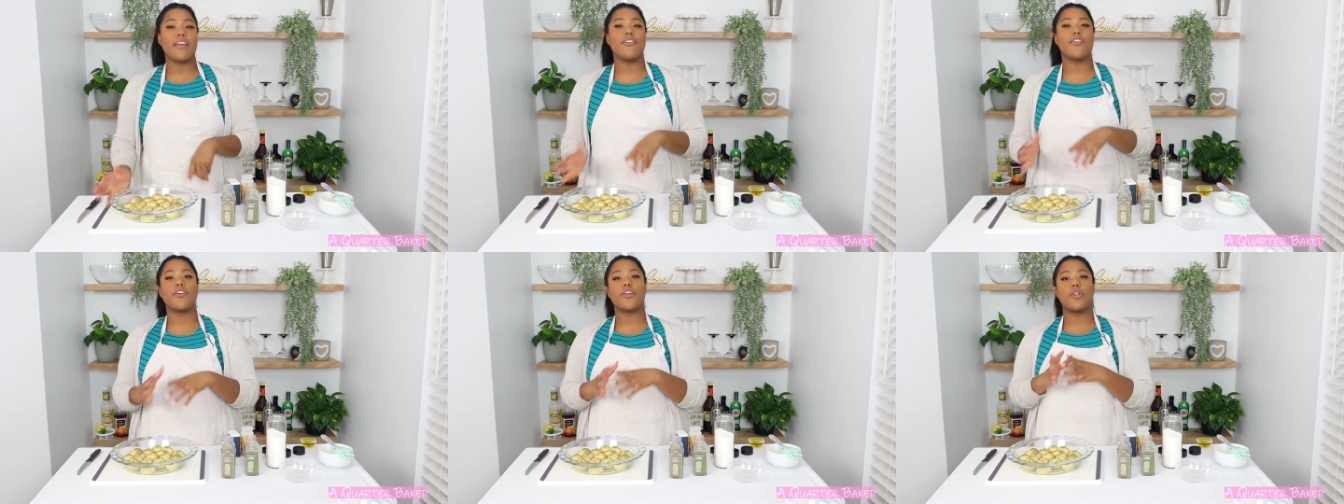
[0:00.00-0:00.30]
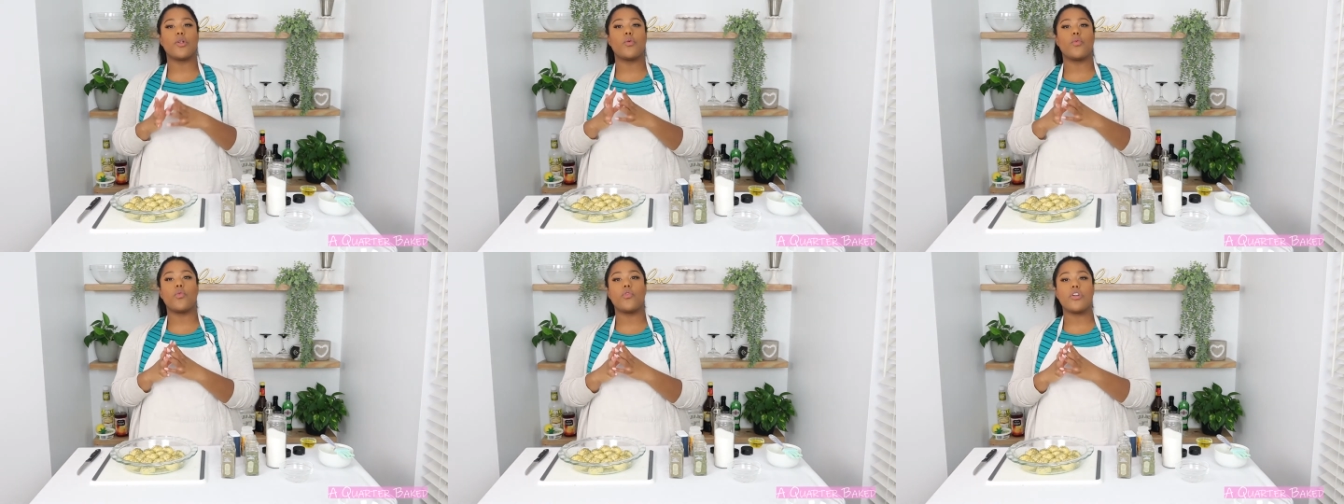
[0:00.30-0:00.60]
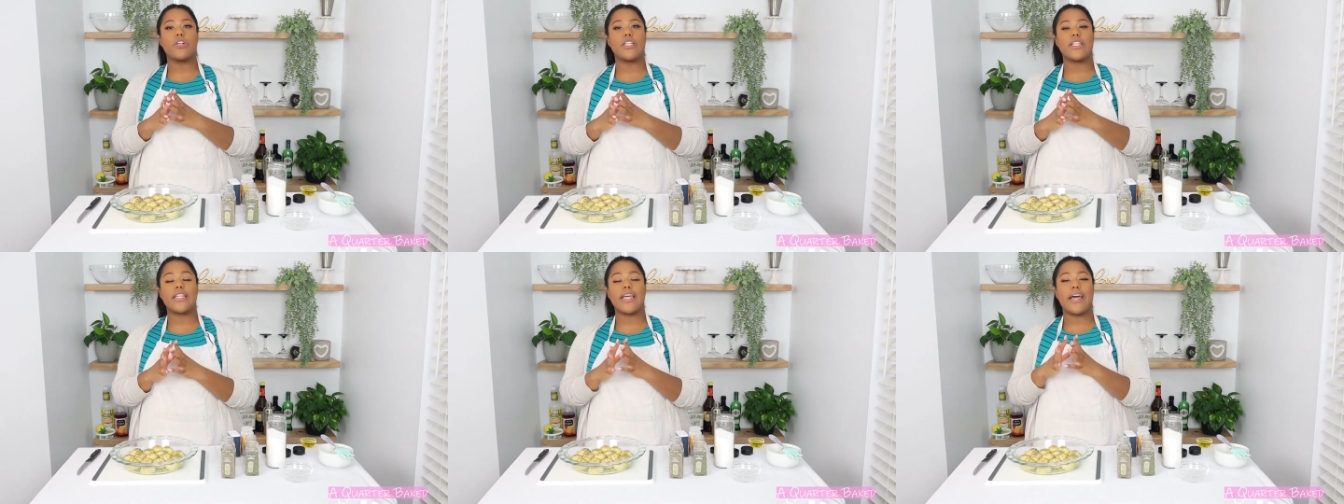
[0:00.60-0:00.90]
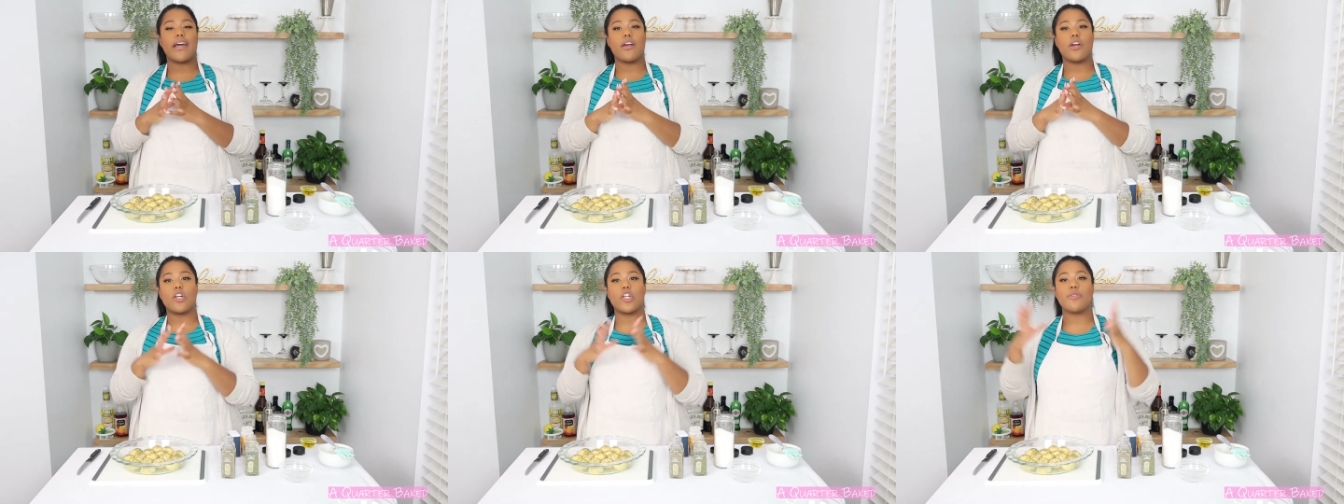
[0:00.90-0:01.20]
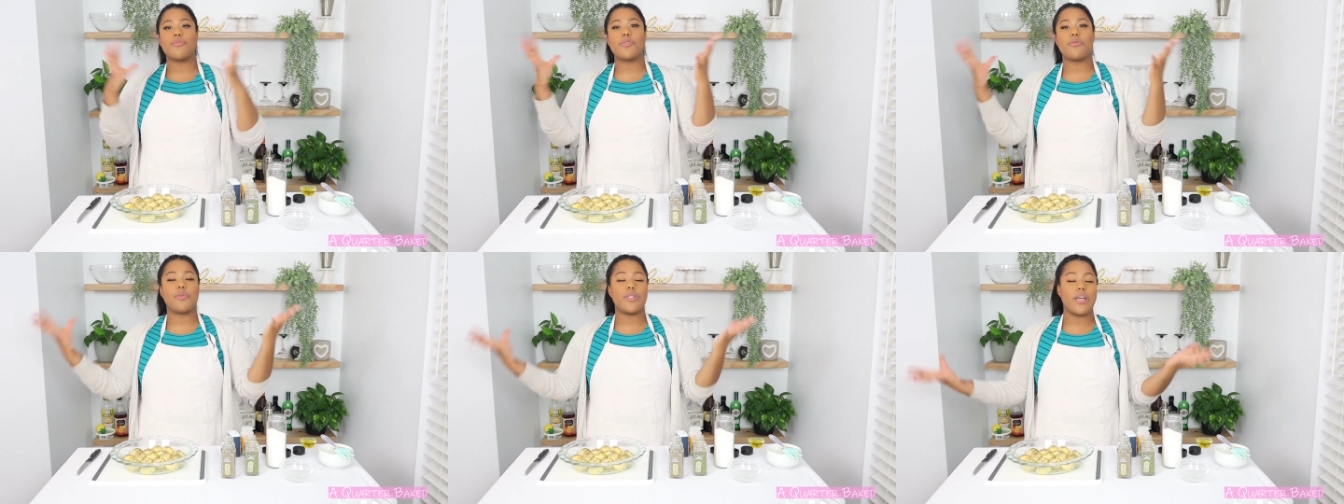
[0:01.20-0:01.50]
and you're going to want that
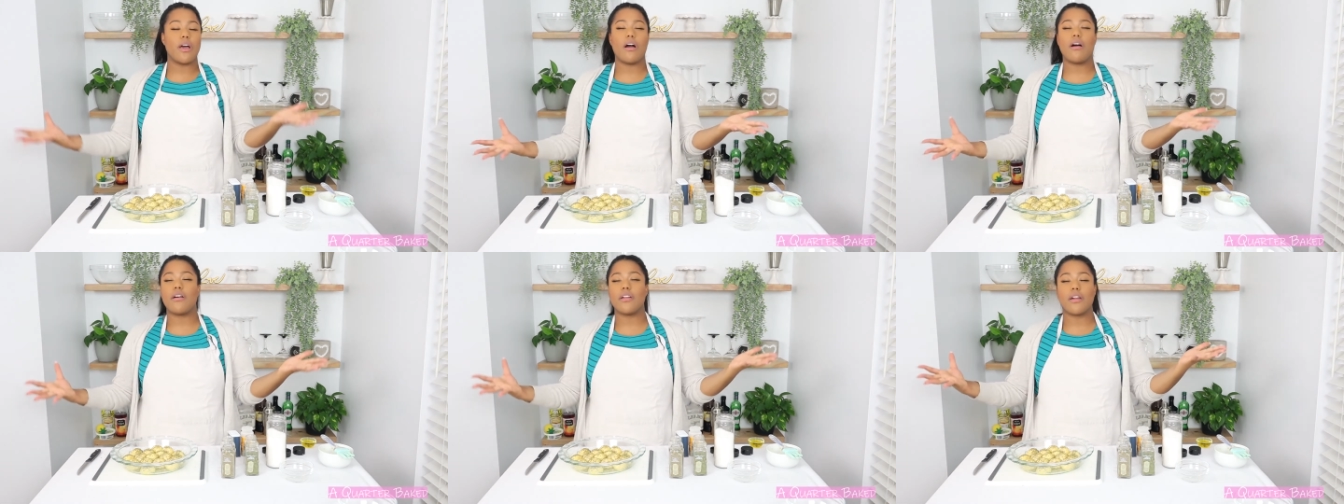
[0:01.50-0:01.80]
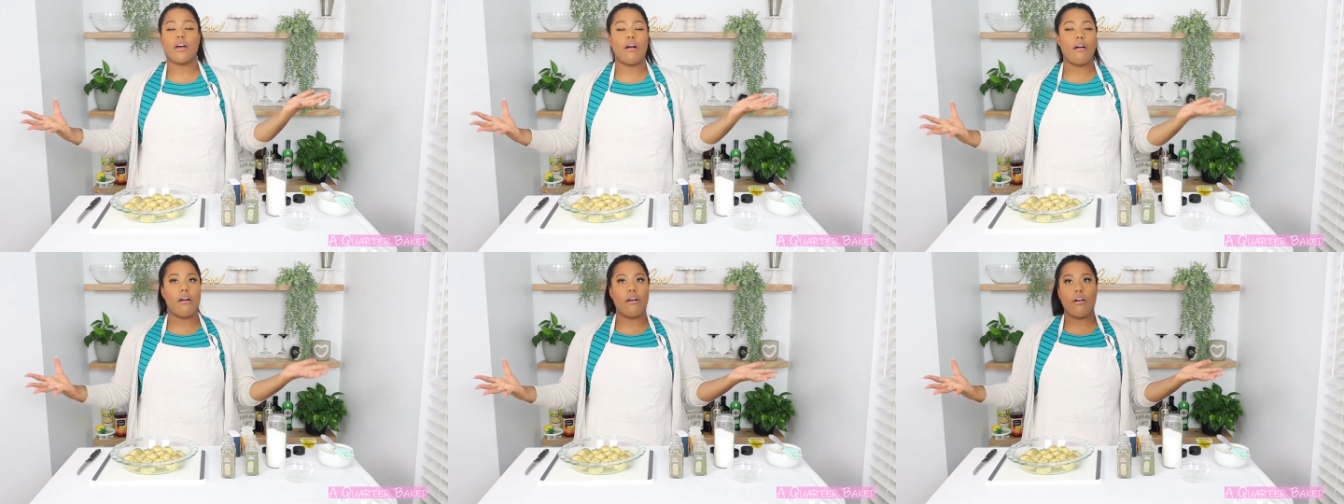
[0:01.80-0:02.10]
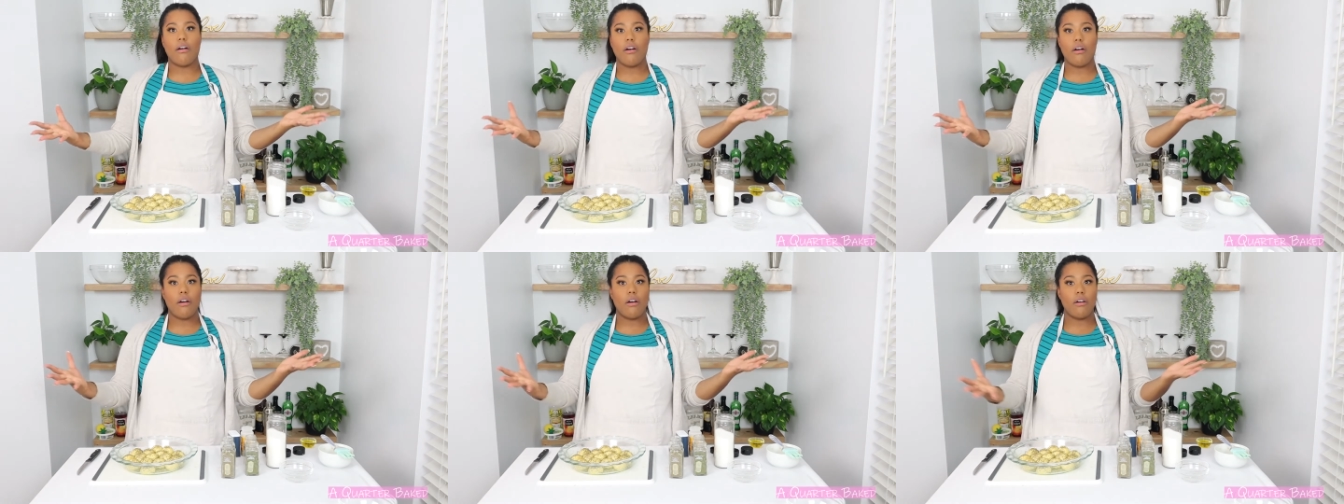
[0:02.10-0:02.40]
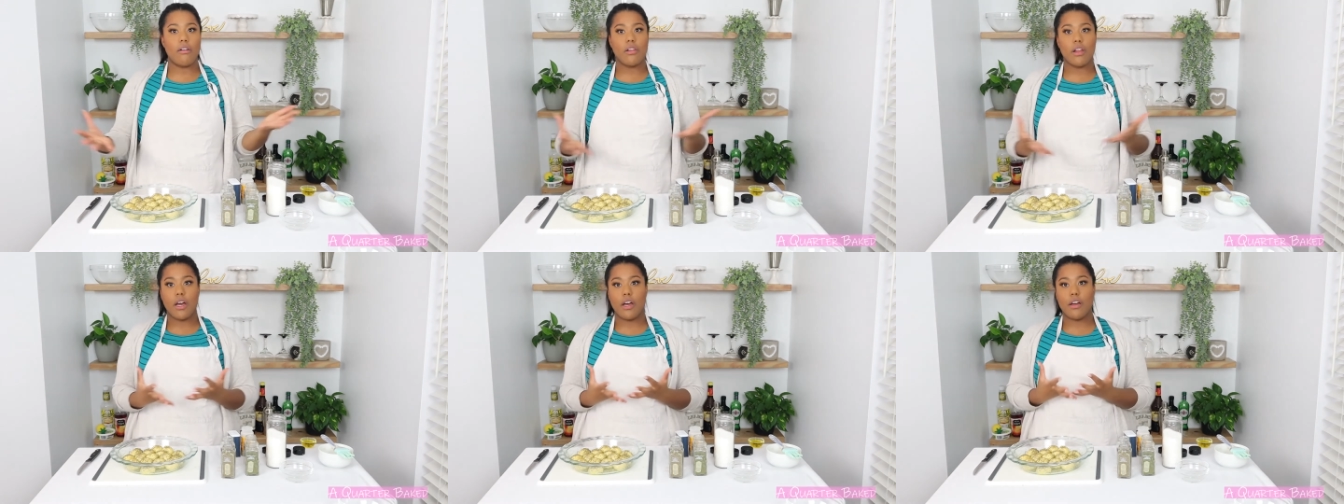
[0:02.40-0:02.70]
herb to be on all